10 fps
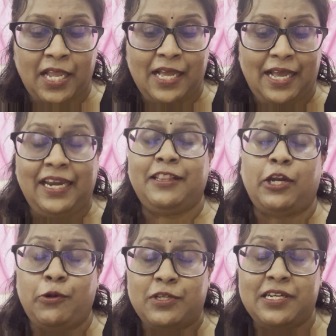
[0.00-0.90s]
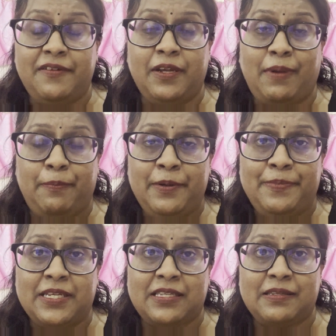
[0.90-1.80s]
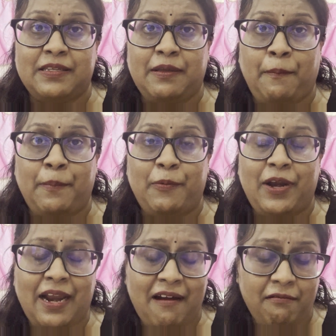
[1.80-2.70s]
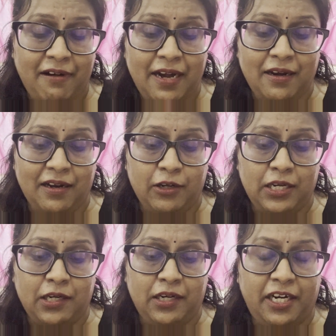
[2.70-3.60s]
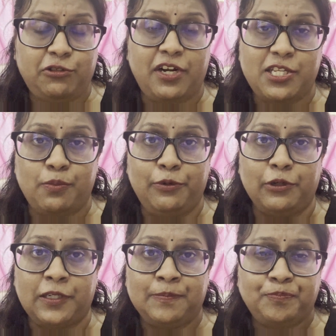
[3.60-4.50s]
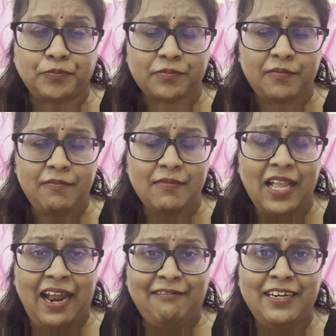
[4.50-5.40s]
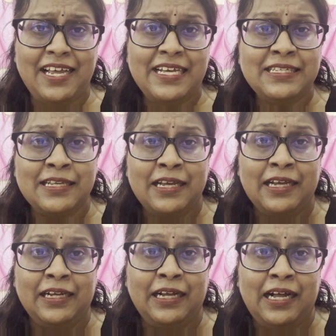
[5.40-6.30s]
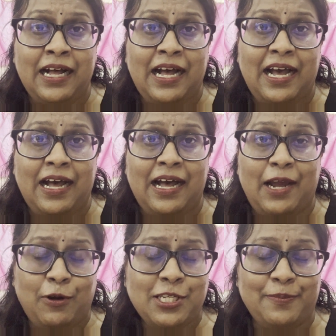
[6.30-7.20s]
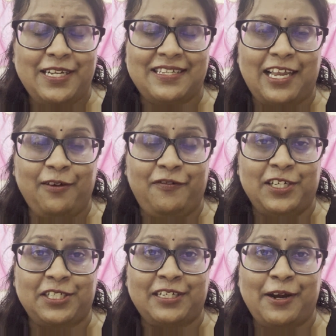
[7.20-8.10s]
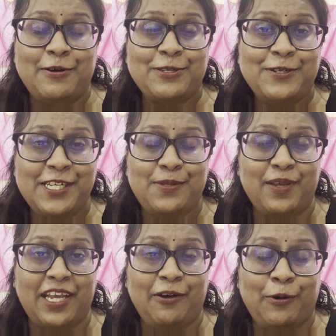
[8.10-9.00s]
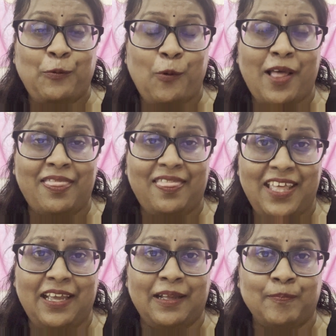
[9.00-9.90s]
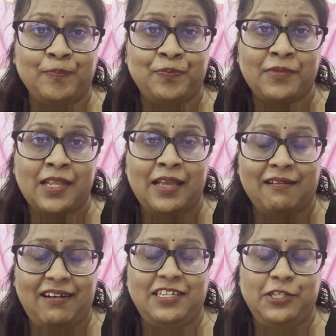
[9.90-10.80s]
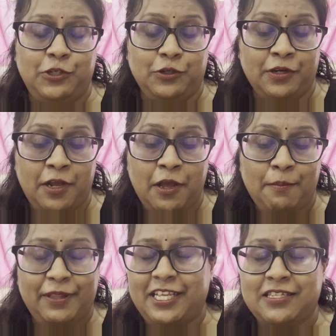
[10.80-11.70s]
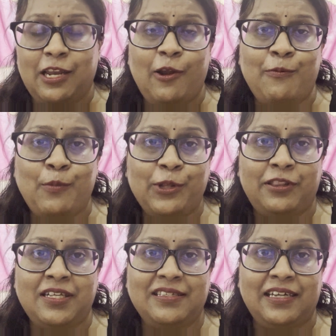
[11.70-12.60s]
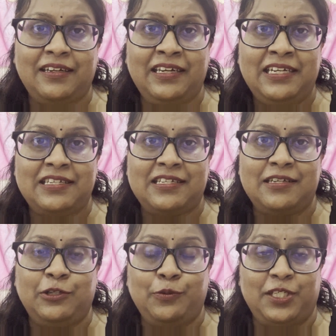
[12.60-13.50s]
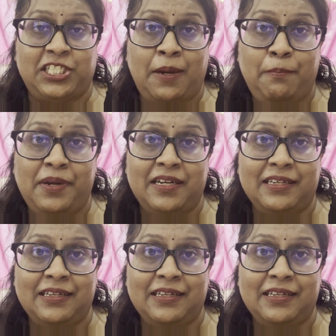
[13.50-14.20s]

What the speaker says: And I thought I was living my purpose. But when I read Andrea's book, I realized I was a bit selfish. I was only speaking on one thing, gratitude. But there's a lot more things that needs to be championed.